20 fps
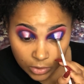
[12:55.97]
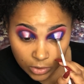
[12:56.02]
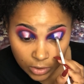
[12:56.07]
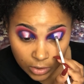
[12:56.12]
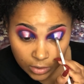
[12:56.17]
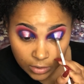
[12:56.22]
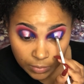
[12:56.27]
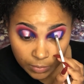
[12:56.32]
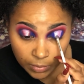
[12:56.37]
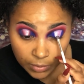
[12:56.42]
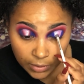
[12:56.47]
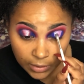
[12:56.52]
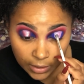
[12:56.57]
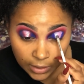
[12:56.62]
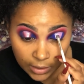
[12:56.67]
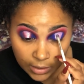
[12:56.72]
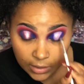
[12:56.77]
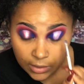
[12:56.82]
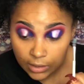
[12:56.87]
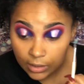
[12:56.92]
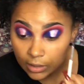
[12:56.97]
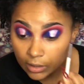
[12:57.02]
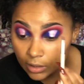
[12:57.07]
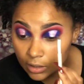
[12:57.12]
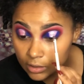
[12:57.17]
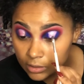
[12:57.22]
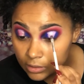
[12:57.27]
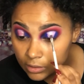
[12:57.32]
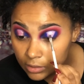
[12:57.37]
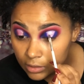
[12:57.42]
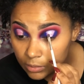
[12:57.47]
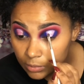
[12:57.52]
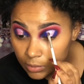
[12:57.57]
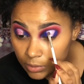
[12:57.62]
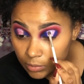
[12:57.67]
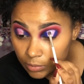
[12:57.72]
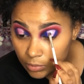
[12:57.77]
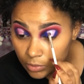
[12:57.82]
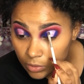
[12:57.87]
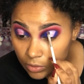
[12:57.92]
just placing a little
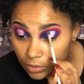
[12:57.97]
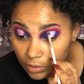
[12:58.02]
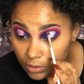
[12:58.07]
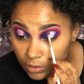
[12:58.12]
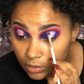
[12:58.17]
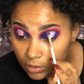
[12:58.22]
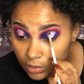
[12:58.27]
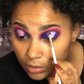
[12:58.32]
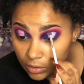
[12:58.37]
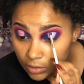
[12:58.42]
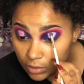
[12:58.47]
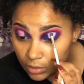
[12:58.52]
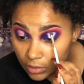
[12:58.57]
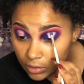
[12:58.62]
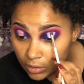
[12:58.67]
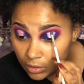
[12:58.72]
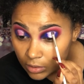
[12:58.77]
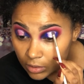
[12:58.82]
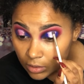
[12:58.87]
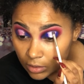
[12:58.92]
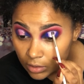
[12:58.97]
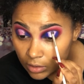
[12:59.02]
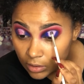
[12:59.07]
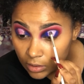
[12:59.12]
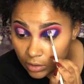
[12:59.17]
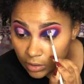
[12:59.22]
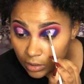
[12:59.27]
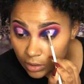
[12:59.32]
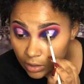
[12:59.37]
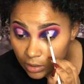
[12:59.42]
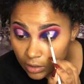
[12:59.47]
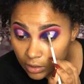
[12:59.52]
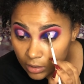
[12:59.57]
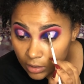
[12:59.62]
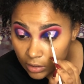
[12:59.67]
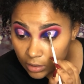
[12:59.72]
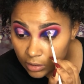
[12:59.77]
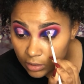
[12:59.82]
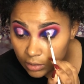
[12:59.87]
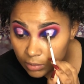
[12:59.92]
bit more,
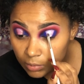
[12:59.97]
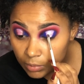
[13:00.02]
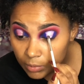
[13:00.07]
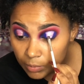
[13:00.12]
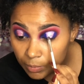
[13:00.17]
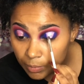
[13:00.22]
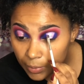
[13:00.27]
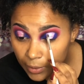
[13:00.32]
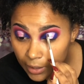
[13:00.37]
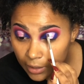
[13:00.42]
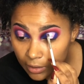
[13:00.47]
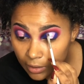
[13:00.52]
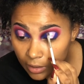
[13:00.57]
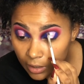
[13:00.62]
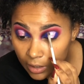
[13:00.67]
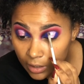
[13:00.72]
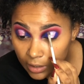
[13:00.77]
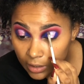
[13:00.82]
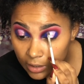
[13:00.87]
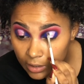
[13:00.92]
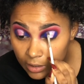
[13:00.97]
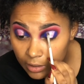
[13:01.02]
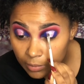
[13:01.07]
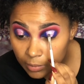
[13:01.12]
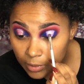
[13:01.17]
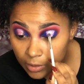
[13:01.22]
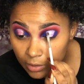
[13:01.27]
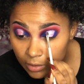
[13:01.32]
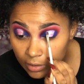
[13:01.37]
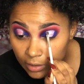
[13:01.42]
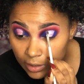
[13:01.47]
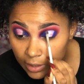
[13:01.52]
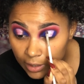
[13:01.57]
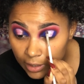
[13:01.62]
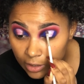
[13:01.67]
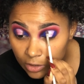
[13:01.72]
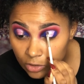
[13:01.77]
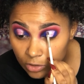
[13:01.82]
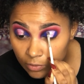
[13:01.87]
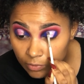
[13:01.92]
a little bit better, a little bit on the
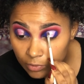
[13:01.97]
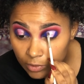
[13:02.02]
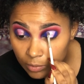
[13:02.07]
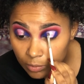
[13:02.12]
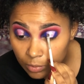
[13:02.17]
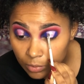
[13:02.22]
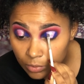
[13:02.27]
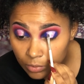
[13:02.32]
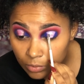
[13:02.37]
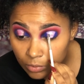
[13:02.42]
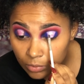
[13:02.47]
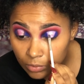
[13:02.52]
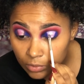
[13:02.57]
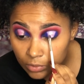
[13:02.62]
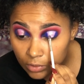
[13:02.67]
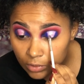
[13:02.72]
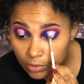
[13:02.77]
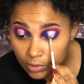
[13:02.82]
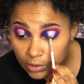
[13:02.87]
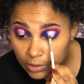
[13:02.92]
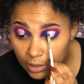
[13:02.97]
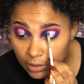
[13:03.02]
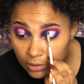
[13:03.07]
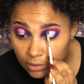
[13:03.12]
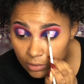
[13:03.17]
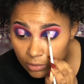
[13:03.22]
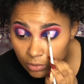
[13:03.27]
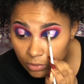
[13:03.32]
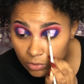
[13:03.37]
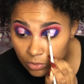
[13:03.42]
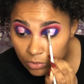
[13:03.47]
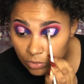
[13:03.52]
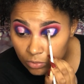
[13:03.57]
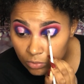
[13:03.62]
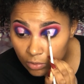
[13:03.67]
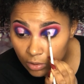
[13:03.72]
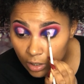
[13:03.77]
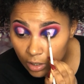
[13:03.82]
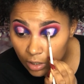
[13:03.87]
edge of the blue so it doesn't look too